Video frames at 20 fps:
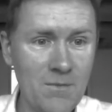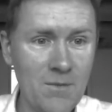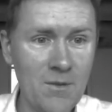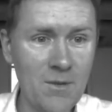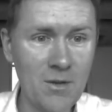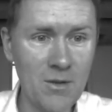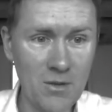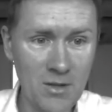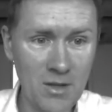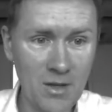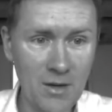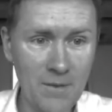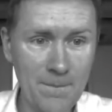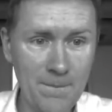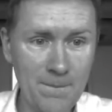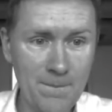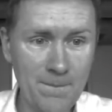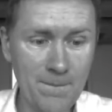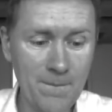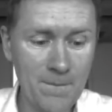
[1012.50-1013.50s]
Okay,
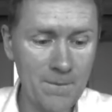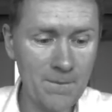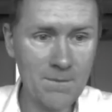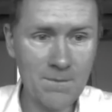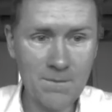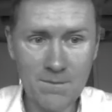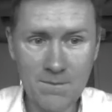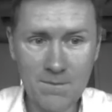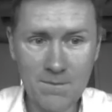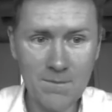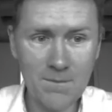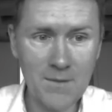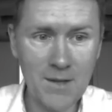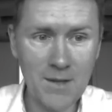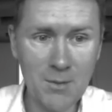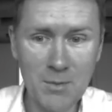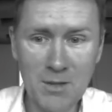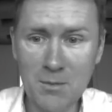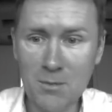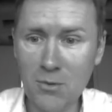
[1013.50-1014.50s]
that'll
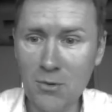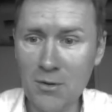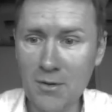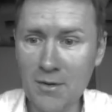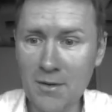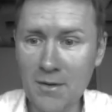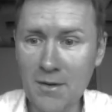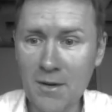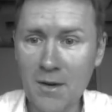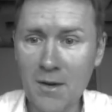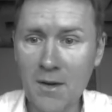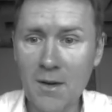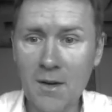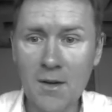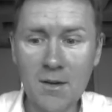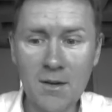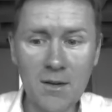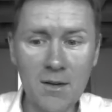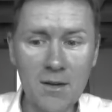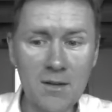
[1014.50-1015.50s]
be important.
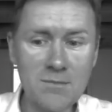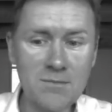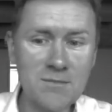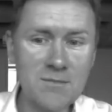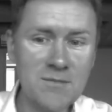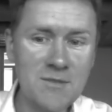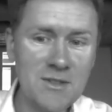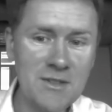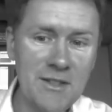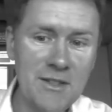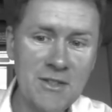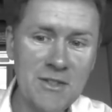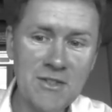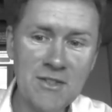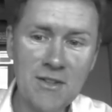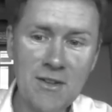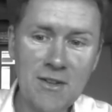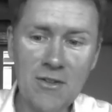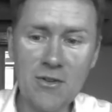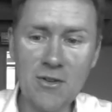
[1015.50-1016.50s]
Um, here's
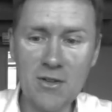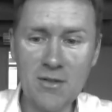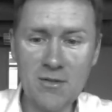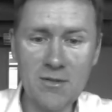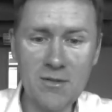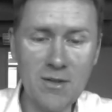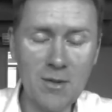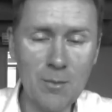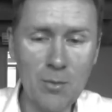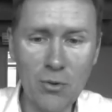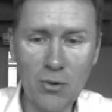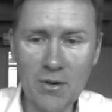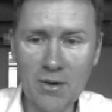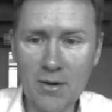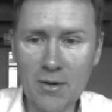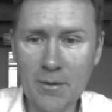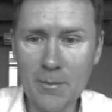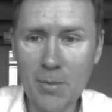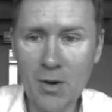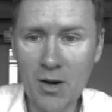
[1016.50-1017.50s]
another
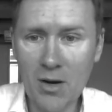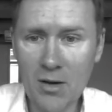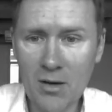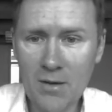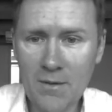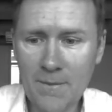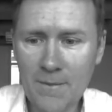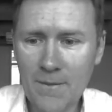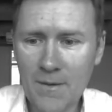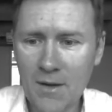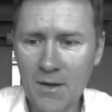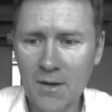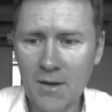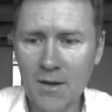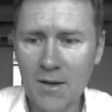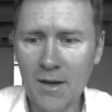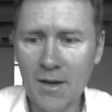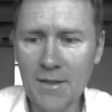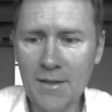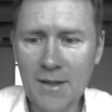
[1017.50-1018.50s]
important bar,
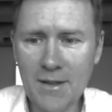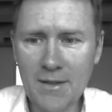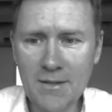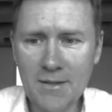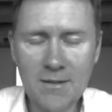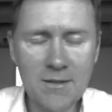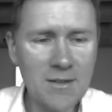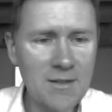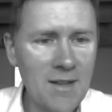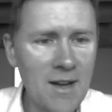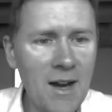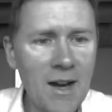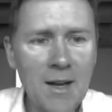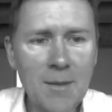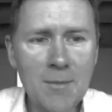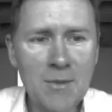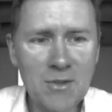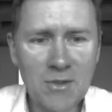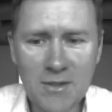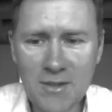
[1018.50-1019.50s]
and that is the
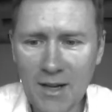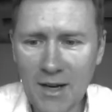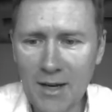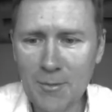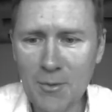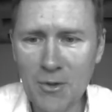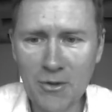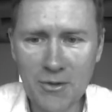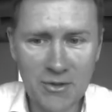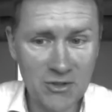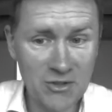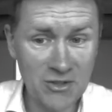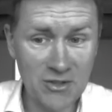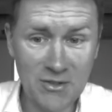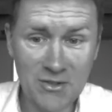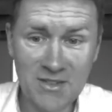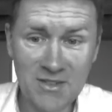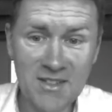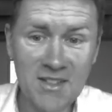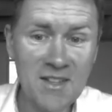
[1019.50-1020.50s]
time-to-time condition. You
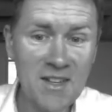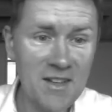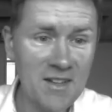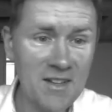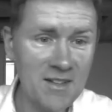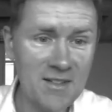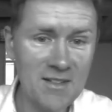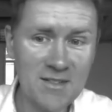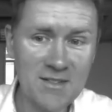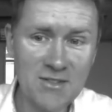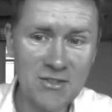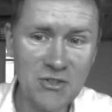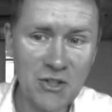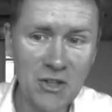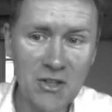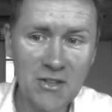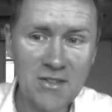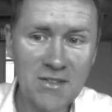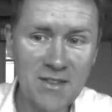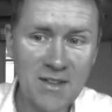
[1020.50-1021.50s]
see that it is
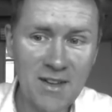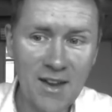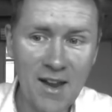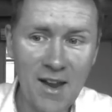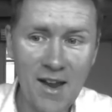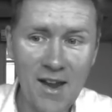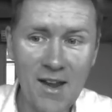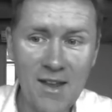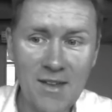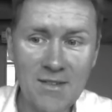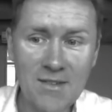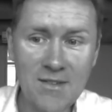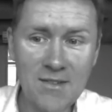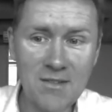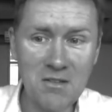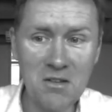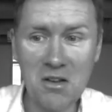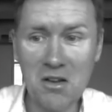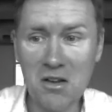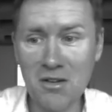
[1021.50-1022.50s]
just as,
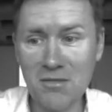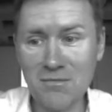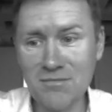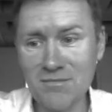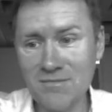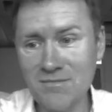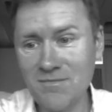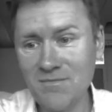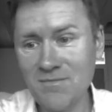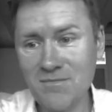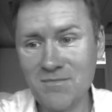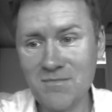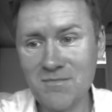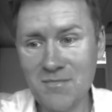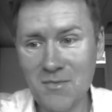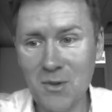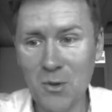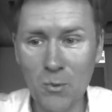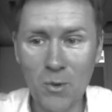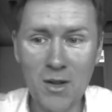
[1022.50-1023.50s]
um,
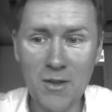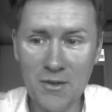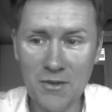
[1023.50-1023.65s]
well, the,